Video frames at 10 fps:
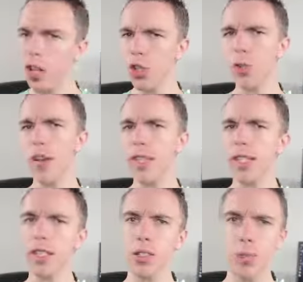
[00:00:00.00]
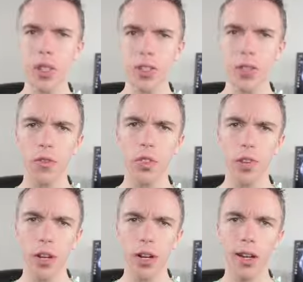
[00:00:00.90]
As long as you have decent Sprint service in
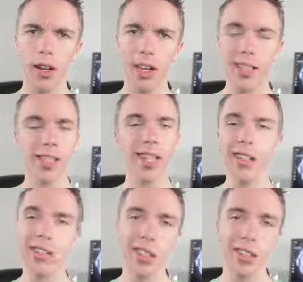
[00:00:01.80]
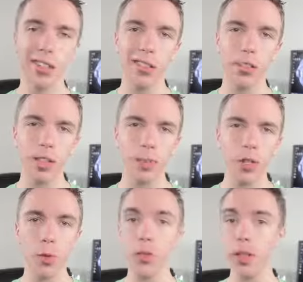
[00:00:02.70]
your area, it's a killer deal,
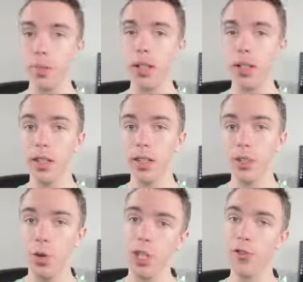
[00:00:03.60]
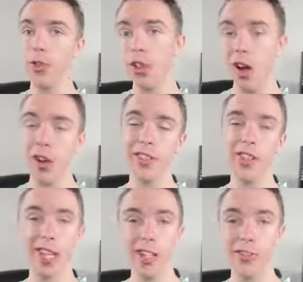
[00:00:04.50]
especially with the ability to transfer your calls
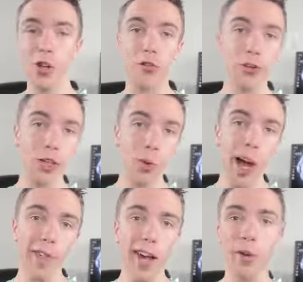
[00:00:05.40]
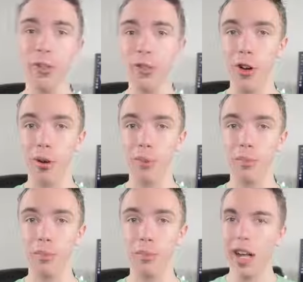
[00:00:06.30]
and texts over via Wi-Fi when you're
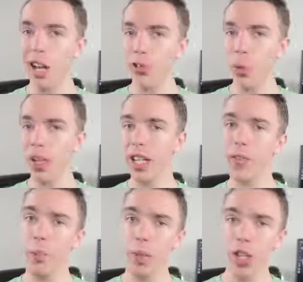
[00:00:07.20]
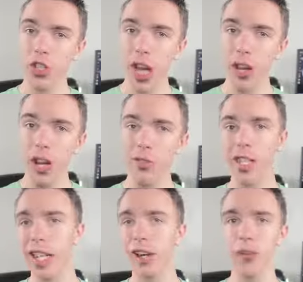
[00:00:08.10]
home. I also want to give a big shout out
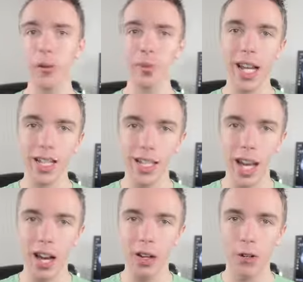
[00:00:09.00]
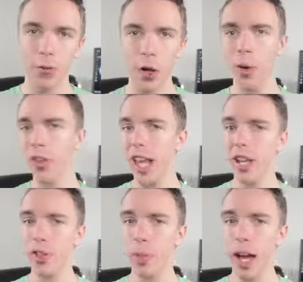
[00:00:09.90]
to Derek from TextNow for going the
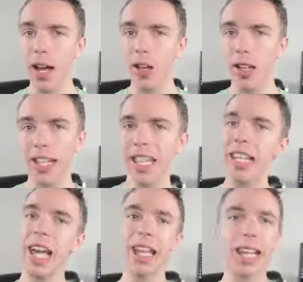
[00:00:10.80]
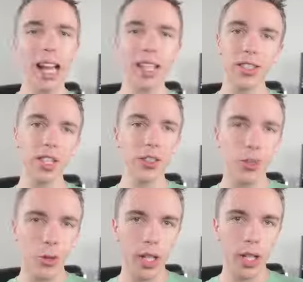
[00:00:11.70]
extra mile and getting a Galaxy
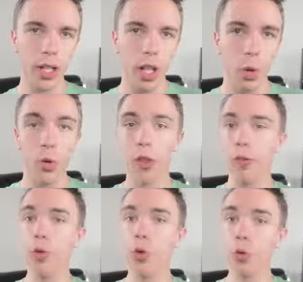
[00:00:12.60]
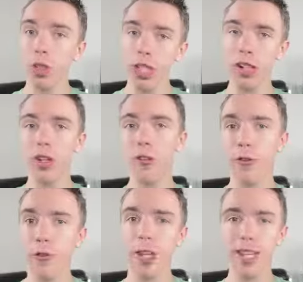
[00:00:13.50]
S3 with a full year of
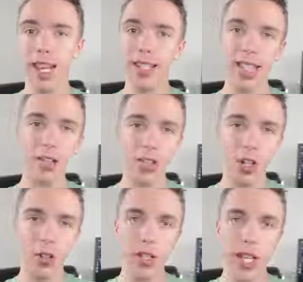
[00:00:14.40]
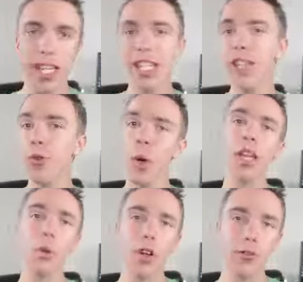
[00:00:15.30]
free TextNow service to give away
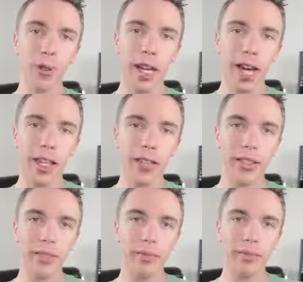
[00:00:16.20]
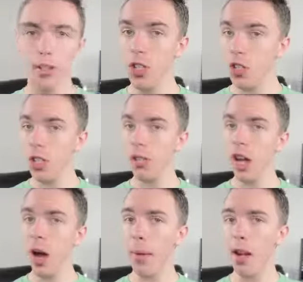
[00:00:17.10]
to one of you guys. Just leave a
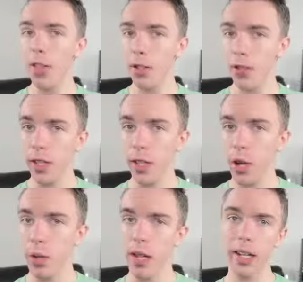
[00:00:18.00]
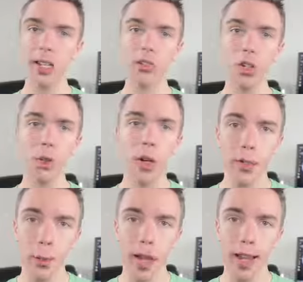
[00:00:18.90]
comment on this video letting us know you want
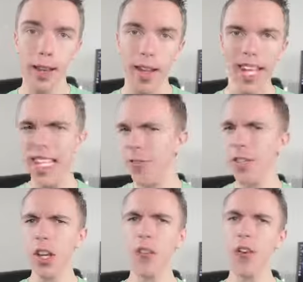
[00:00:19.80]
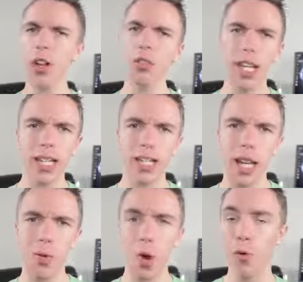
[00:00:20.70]
to win, and definitely go follow
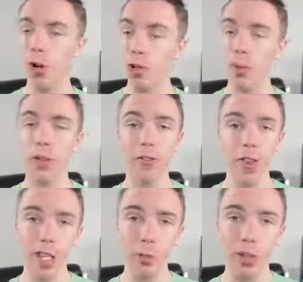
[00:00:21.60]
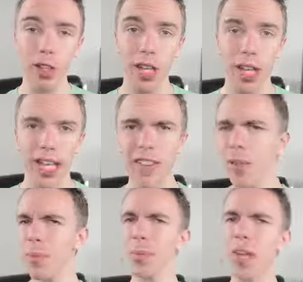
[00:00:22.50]
TextNow over on Twitter and Facebook and give
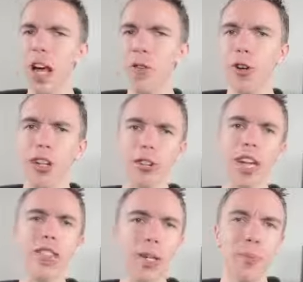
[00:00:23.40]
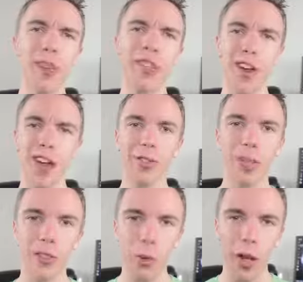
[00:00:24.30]
them some love for hooking you guys up with this awesome
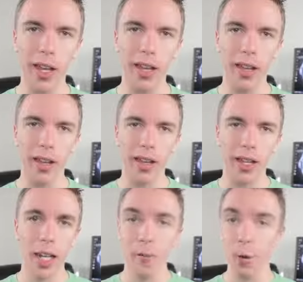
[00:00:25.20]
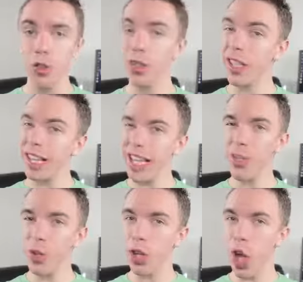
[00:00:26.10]
giveaway. Now unfortunately it
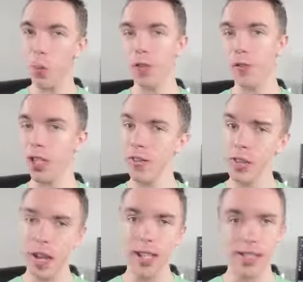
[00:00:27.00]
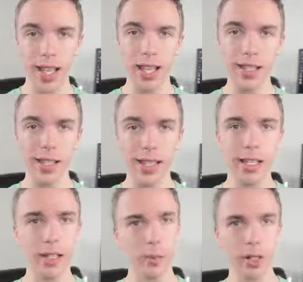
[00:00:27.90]
is only open if you live in the United States
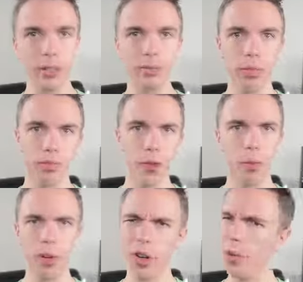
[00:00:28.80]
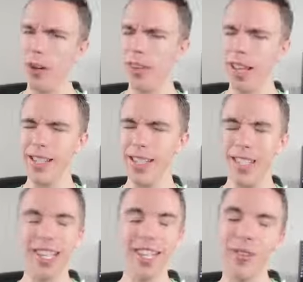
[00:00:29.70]
since, well, the phone would only work in the United
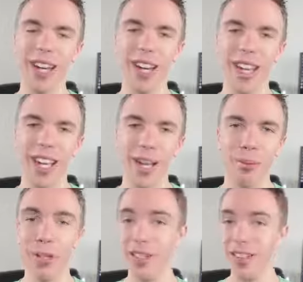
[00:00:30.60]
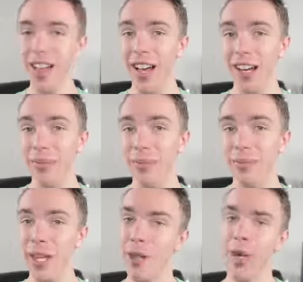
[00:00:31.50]
States anyway, but good luck.
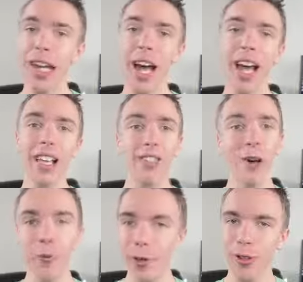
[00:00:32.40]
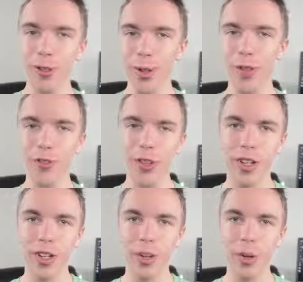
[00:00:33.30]
Anyway guys, hopefully you enjoyed this
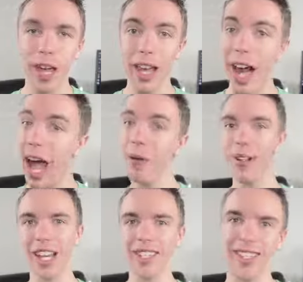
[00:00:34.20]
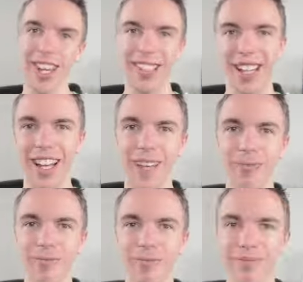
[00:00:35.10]
video and I will catch you next
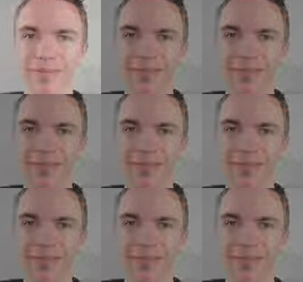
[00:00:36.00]
time.